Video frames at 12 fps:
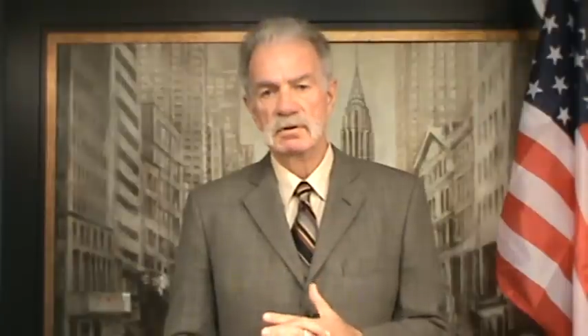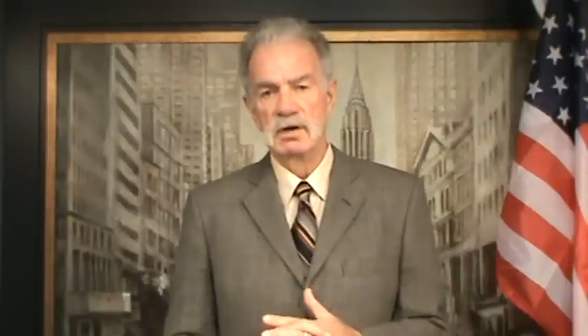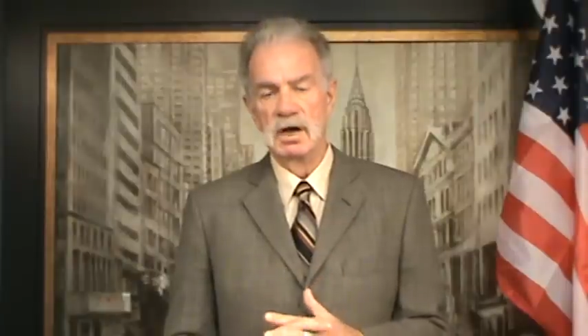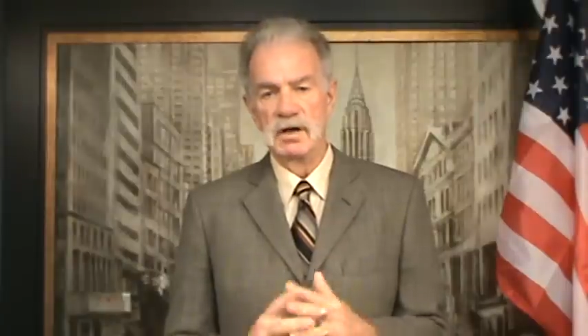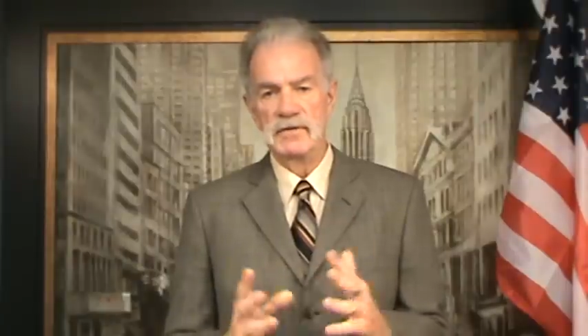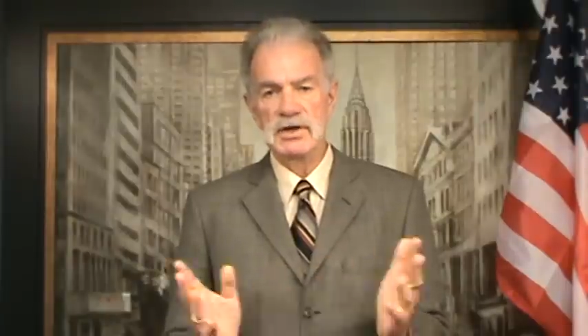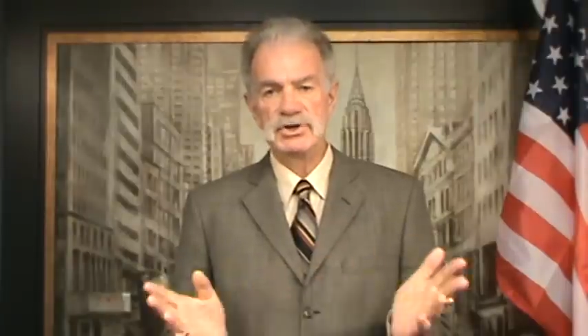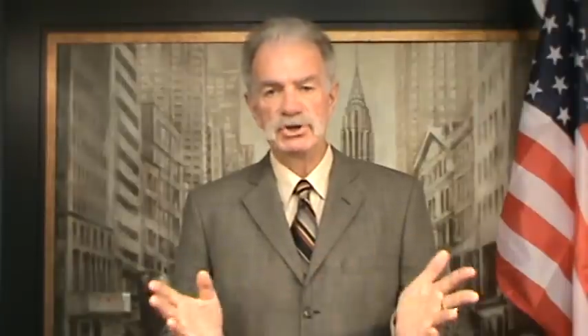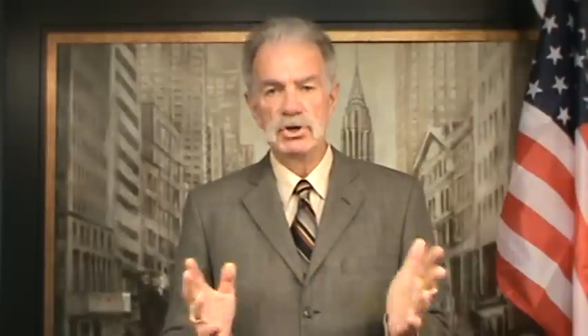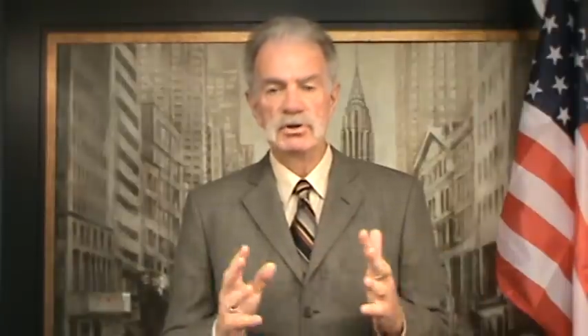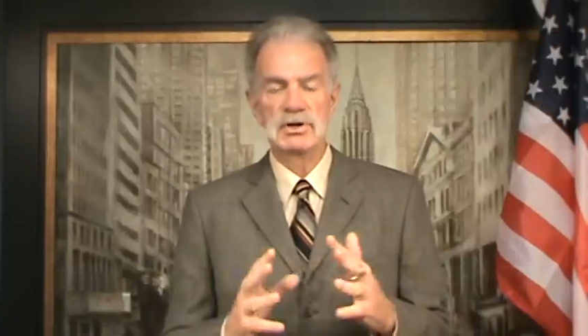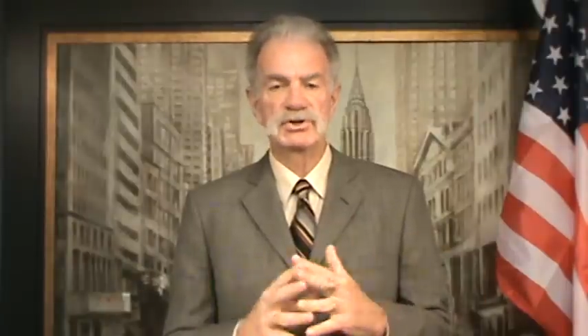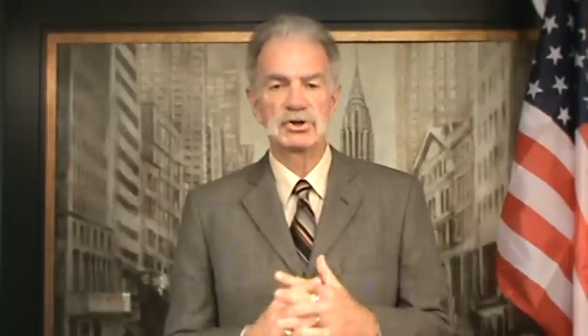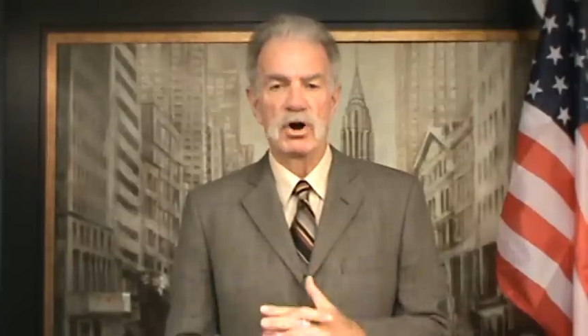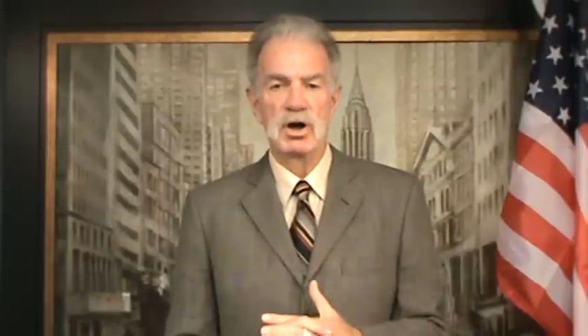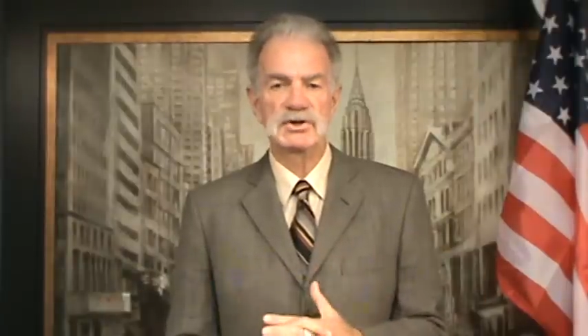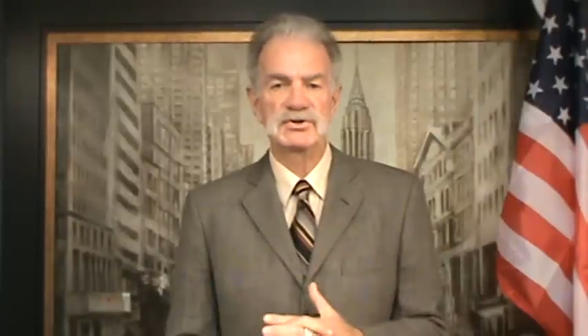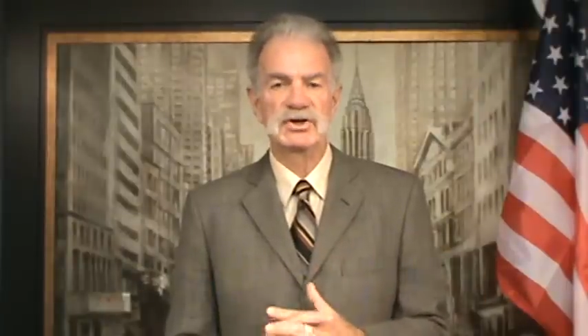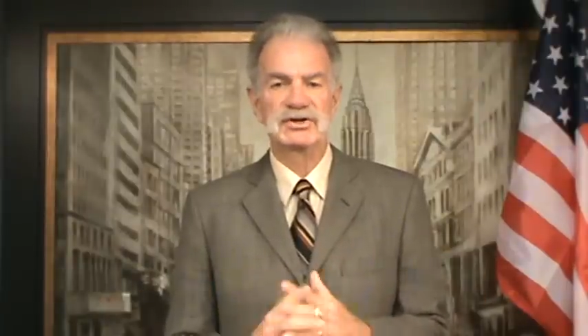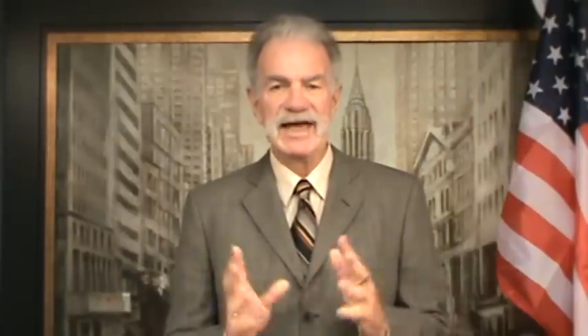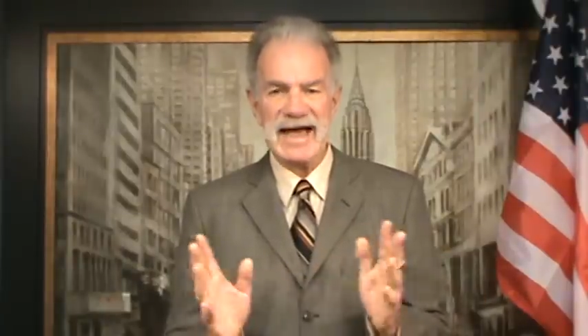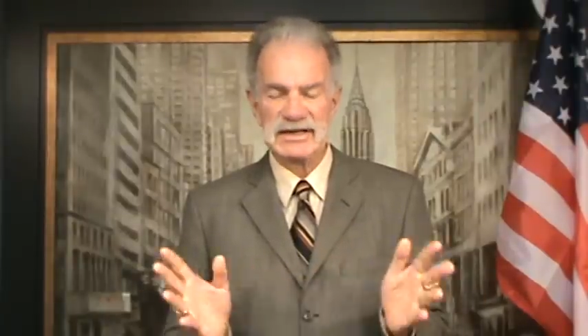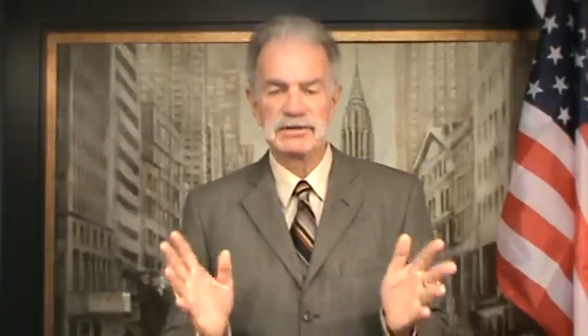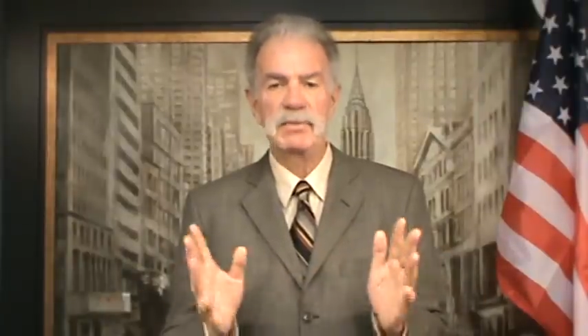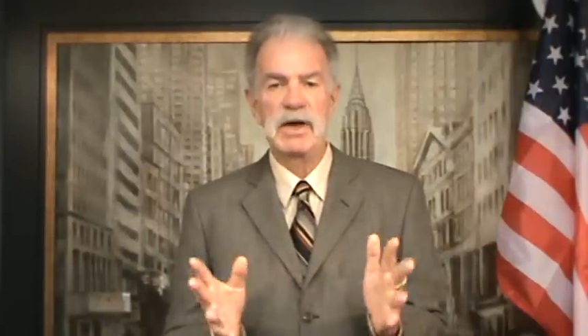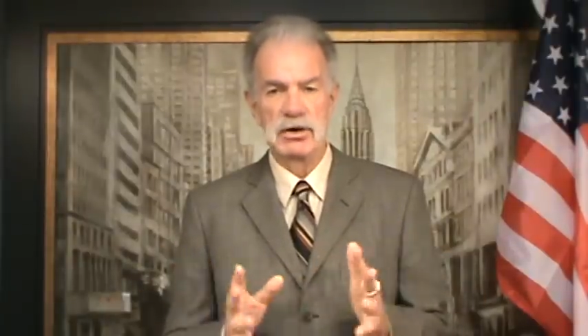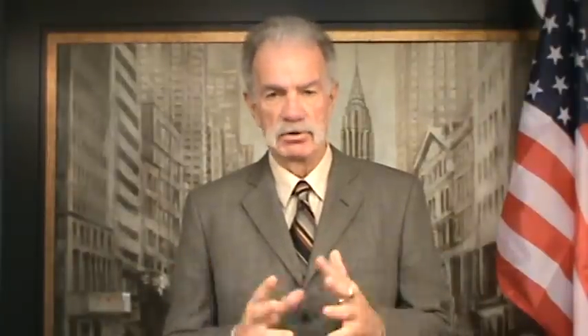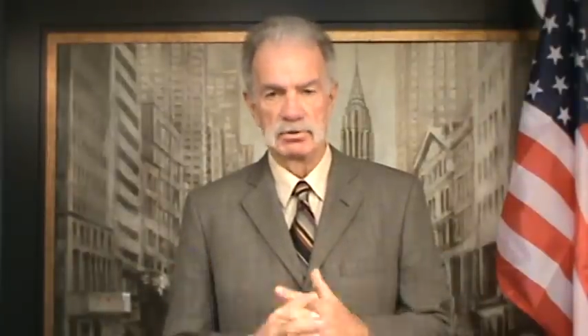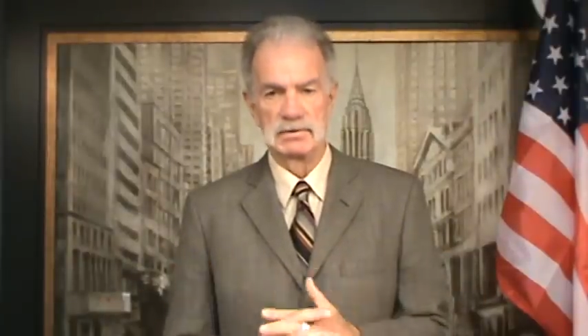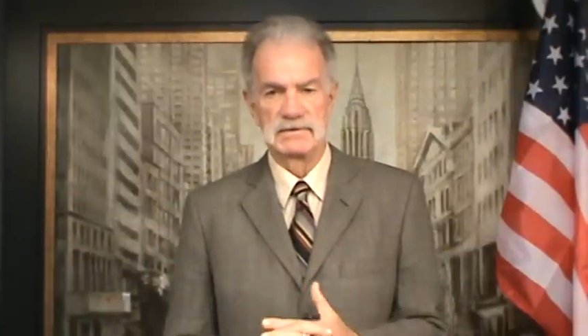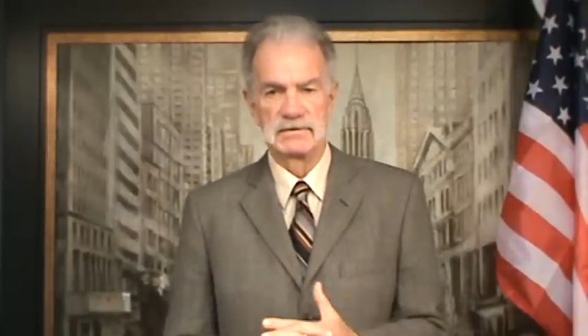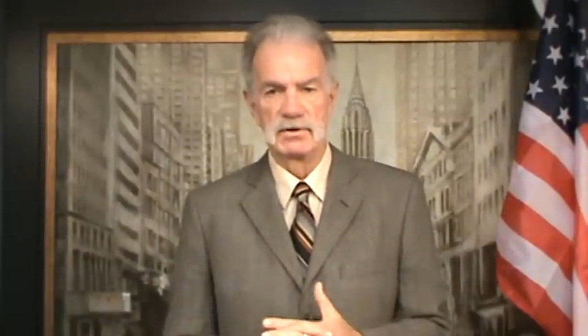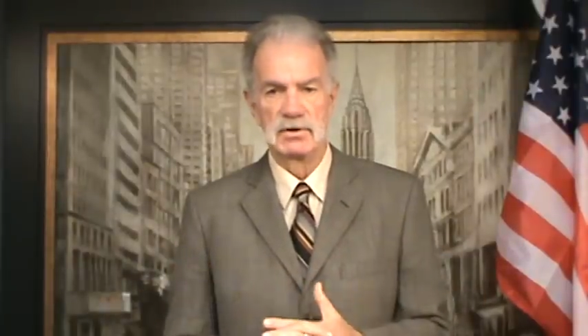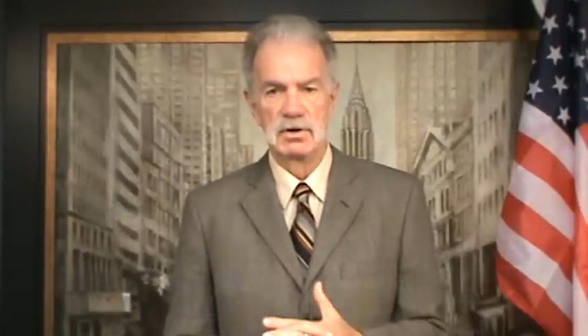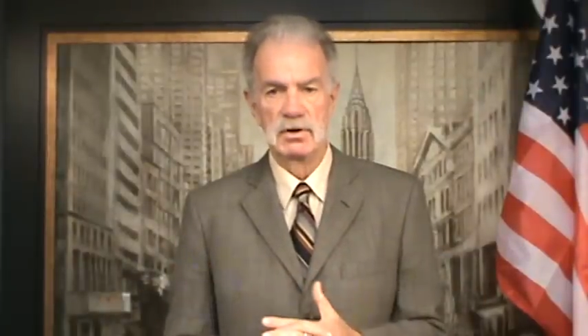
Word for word: Uh, these units cost the taxpayers